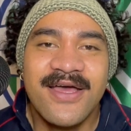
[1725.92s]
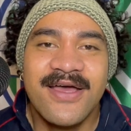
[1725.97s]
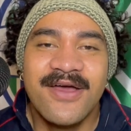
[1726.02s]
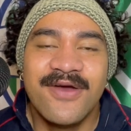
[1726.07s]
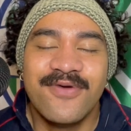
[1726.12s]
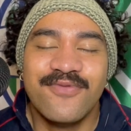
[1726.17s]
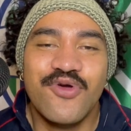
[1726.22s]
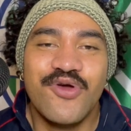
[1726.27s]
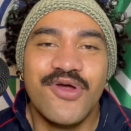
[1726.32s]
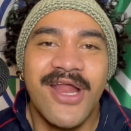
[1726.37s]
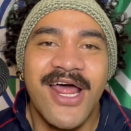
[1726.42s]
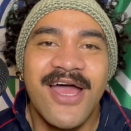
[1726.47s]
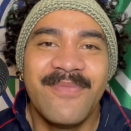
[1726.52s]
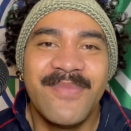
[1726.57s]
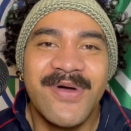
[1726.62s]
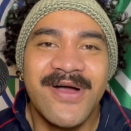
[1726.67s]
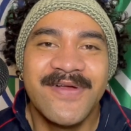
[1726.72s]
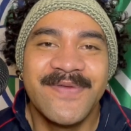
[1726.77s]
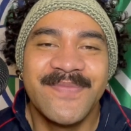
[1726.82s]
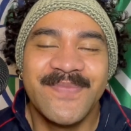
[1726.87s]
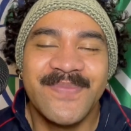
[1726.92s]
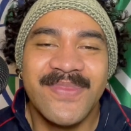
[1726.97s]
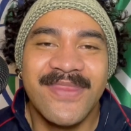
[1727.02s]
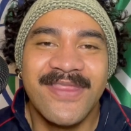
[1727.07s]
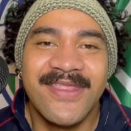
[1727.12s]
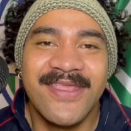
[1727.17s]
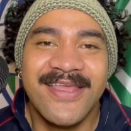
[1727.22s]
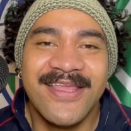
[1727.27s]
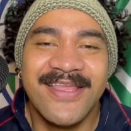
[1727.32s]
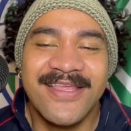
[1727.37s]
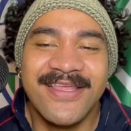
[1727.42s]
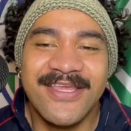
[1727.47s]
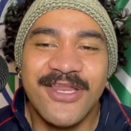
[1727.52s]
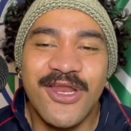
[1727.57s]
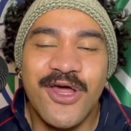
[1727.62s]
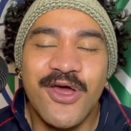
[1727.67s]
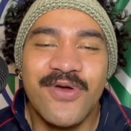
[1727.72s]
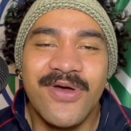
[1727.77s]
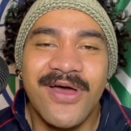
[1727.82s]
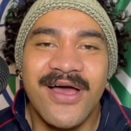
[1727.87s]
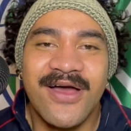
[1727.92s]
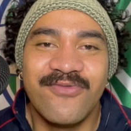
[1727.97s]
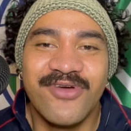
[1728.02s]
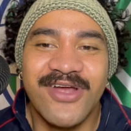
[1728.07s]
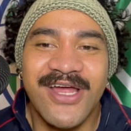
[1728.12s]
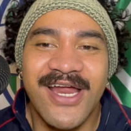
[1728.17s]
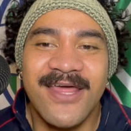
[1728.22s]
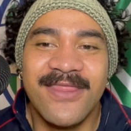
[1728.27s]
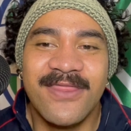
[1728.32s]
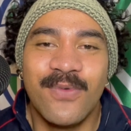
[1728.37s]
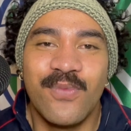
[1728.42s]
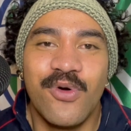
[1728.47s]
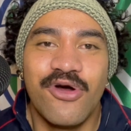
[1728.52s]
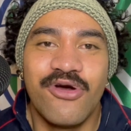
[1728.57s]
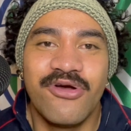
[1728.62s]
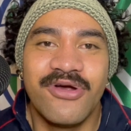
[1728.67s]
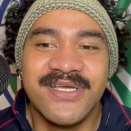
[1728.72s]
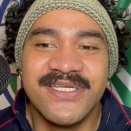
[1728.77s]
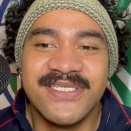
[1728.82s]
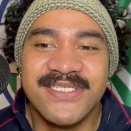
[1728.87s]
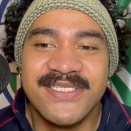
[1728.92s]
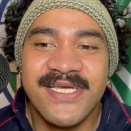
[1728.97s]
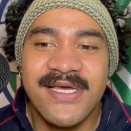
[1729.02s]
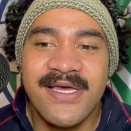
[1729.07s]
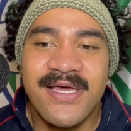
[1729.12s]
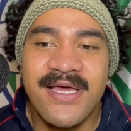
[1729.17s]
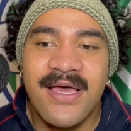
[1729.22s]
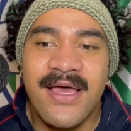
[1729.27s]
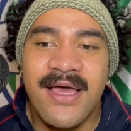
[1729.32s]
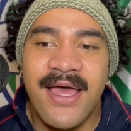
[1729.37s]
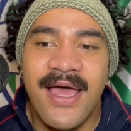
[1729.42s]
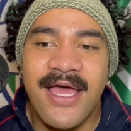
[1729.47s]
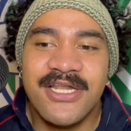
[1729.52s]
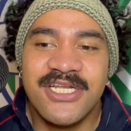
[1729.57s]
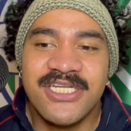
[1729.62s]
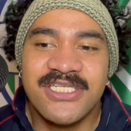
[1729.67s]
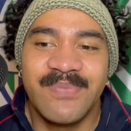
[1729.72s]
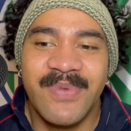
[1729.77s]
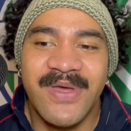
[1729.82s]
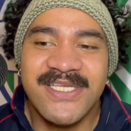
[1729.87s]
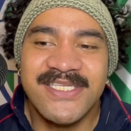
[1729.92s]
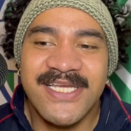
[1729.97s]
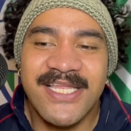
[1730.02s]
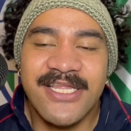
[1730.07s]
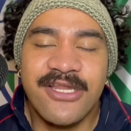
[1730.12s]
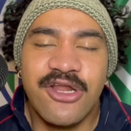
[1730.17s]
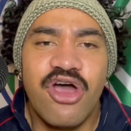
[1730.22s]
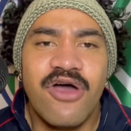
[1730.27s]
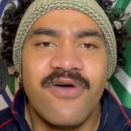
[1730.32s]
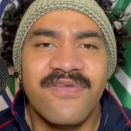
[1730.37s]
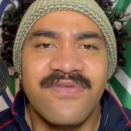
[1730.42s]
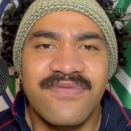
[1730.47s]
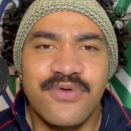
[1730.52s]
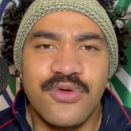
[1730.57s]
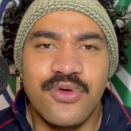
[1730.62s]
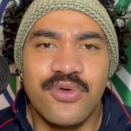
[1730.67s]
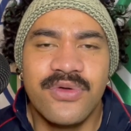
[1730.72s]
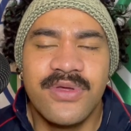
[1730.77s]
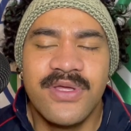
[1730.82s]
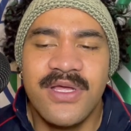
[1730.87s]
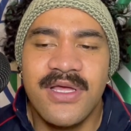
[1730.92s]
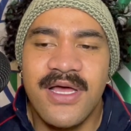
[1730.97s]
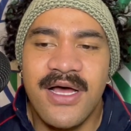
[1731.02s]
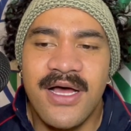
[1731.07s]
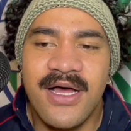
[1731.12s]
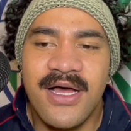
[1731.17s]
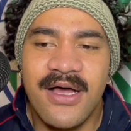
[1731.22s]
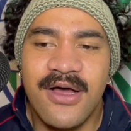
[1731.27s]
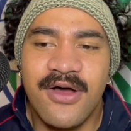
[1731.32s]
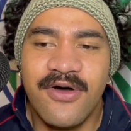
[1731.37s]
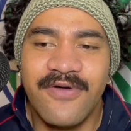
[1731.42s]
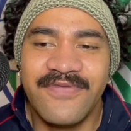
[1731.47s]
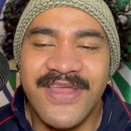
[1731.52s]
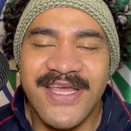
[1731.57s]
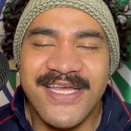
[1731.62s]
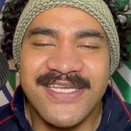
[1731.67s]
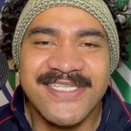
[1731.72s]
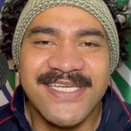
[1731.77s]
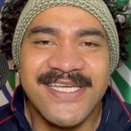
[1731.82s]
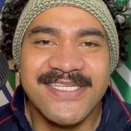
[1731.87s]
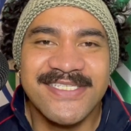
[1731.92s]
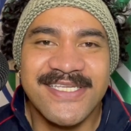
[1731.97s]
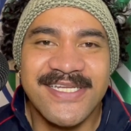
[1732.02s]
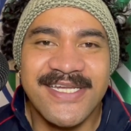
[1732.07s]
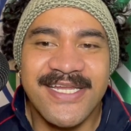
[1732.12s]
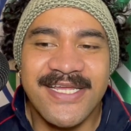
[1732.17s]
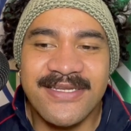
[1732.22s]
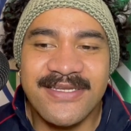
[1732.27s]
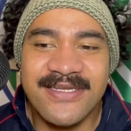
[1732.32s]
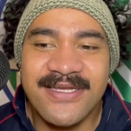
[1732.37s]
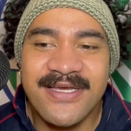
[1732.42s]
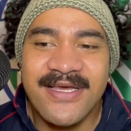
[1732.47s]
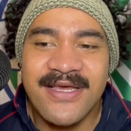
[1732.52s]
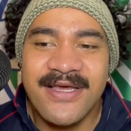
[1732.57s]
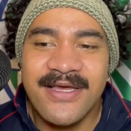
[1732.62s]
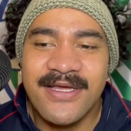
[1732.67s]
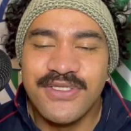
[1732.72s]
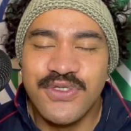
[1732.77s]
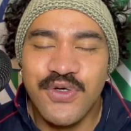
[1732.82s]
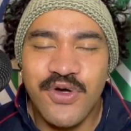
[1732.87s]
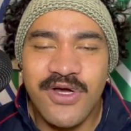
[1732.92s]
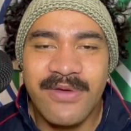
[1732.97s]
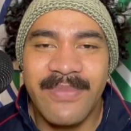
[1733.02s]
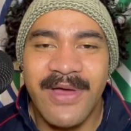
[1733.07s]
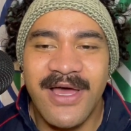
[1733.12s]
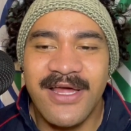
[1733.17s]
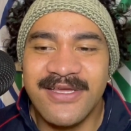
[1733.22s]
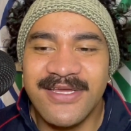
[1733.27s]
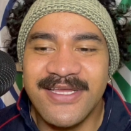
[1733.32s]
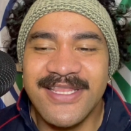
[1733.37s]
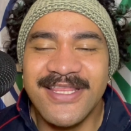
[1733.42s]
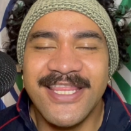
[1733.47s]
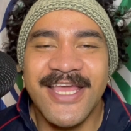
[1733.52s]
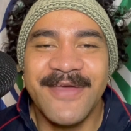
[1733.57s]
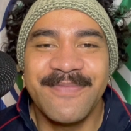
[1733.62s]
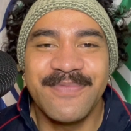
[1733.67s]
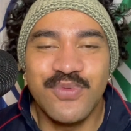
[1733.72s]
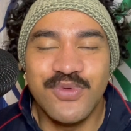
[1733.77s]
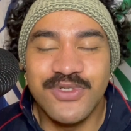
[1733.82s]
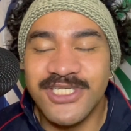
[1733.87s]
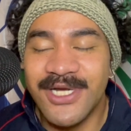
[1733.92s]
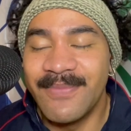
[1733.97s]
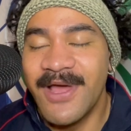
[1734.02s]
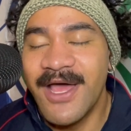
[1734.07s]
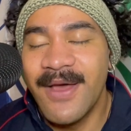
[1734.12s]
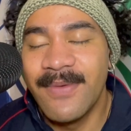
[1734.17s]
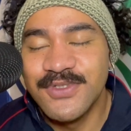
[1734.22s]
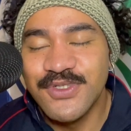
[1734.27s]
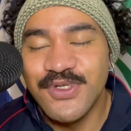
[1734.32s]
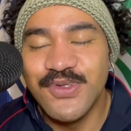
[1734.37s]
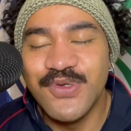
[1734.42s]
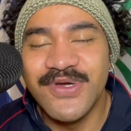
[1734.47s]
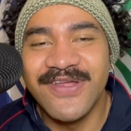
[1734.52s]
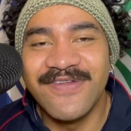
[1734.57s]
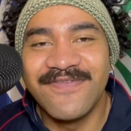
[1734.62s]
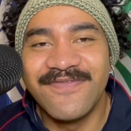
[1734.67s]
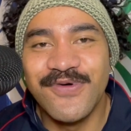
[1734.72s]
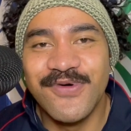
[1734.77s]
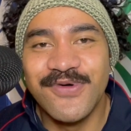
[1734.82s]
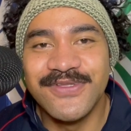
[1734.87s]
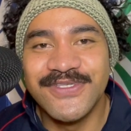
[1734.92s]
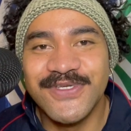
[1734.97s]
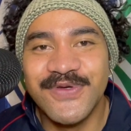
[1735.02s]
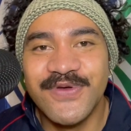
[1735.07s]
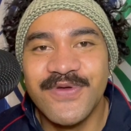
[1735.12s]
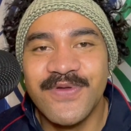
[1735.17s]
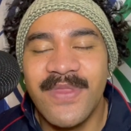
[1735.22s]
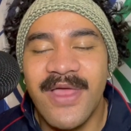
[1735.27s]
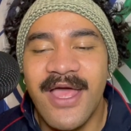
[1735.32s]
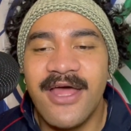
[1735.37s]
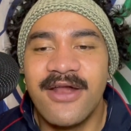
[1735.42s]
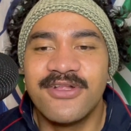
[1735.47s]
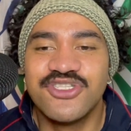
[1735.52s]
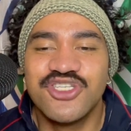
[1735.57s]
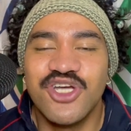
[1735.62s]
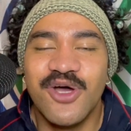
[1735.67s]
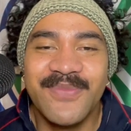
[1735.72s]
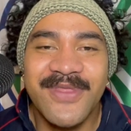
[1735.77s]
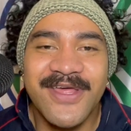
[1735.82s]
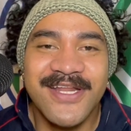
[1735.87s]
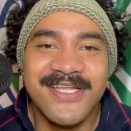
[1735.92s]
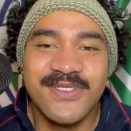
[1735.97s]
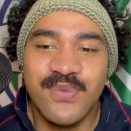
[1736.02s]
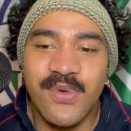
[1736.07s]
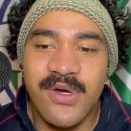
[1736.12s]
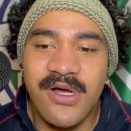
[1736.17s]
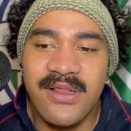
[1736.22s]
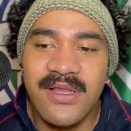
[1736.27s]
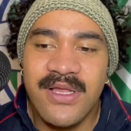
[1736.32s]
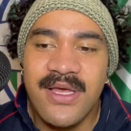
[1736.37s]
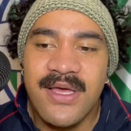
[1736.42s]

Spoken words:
Ruin Hammer, regarding the Warriors, and just basically an overview of their season and talking about it in depth, which I'm absolutely looking forward to. And on top of that as well,